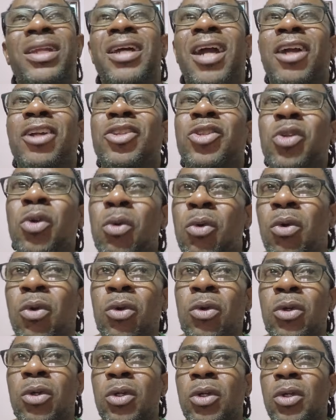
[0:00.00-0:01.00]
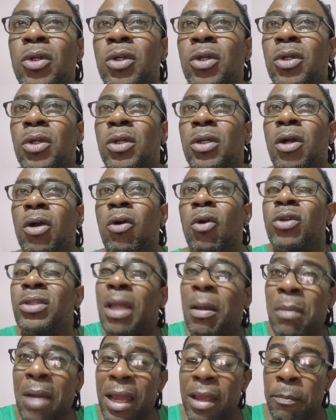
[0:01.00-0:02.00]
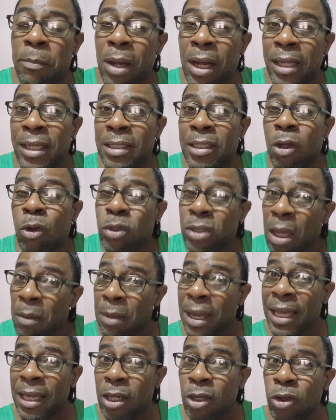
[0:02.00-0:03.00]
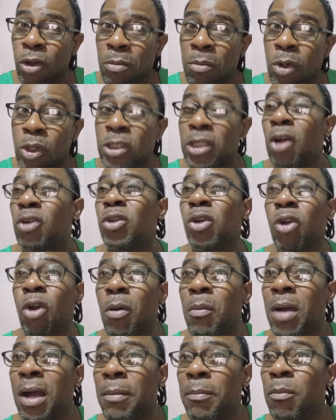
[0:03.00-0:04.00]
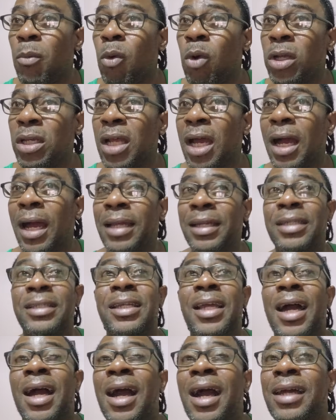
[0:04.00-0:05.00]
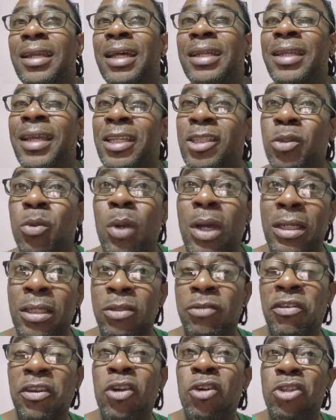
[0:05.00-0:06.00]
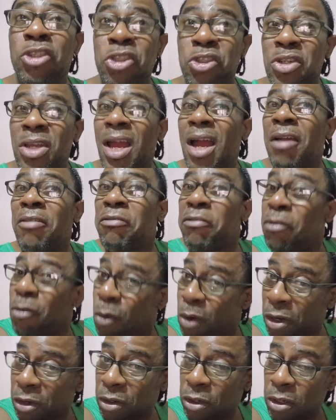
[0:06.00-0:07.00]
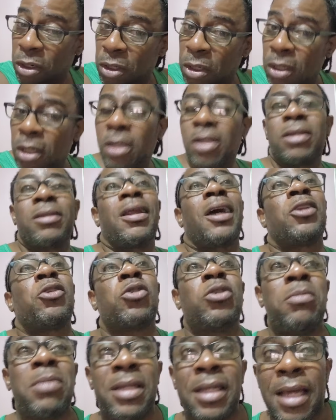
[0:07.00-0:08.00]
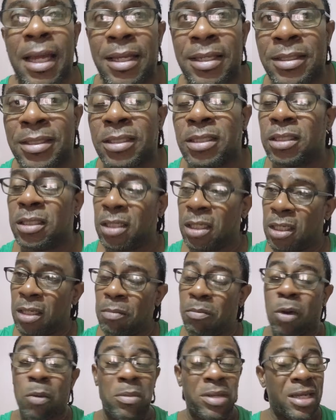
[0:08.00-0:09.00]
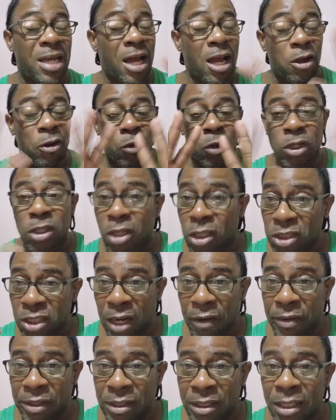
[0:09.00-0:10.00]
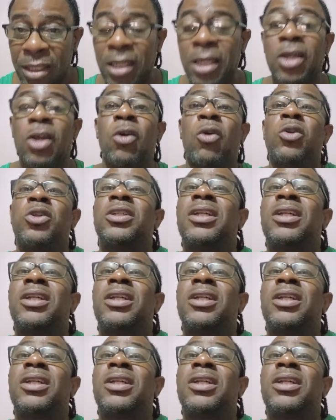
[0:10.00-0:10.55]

or two out of my pocket, out of my little much, I want to come on board and it can add a next one to go 3 or 4. That would be nice. But me not run no charity. You